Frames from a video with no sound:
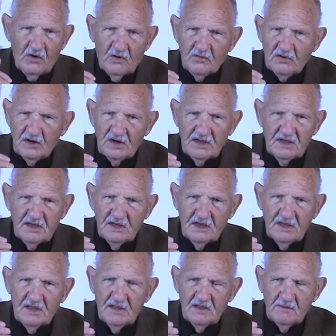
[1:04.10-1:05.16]
only
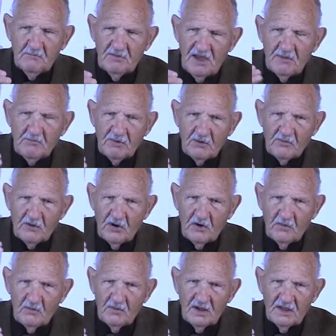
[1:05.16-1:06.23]
papal
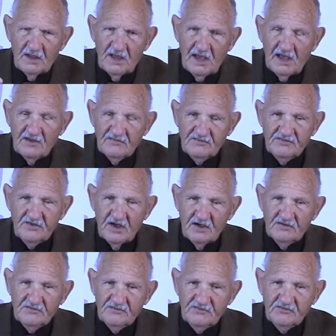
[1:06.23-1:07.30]
Rome, as
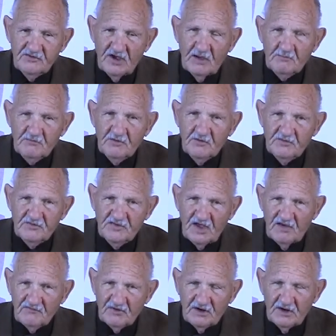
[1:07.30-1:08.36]
does chapter
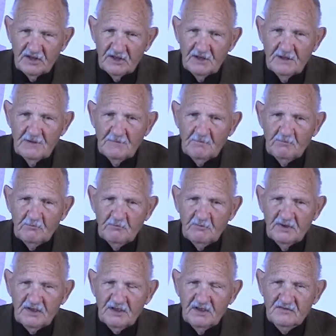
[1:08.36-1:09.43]
7.
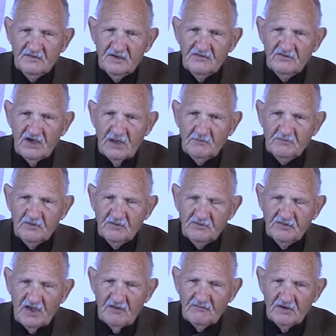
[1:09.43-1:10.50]
Because in chapter
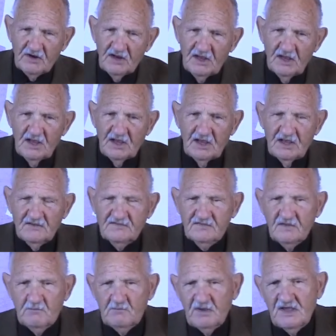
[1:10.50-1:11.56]
7, it's
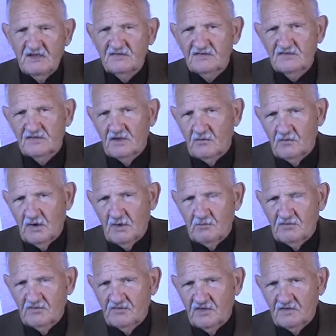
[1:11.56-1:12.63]
the beast that
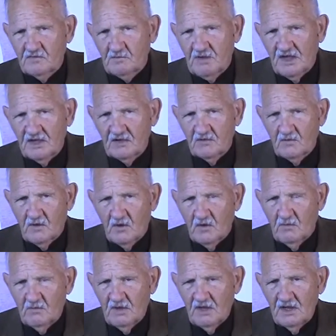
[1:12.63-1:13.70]
represents pagan
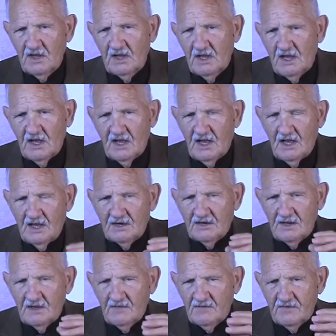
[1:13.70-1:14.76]
Rome, and
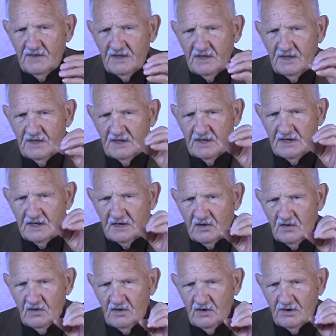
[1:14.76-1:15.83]
the
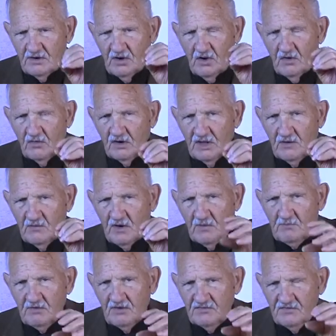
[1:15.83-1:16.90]
little horn only
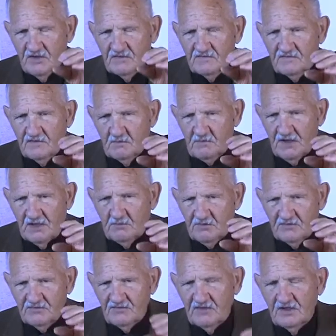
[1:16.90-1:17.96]
represents the
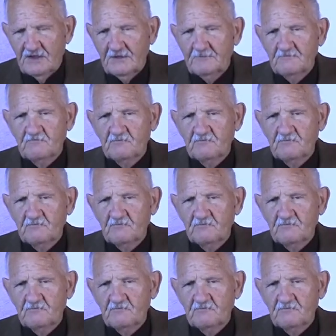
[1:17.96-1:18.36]
papacy.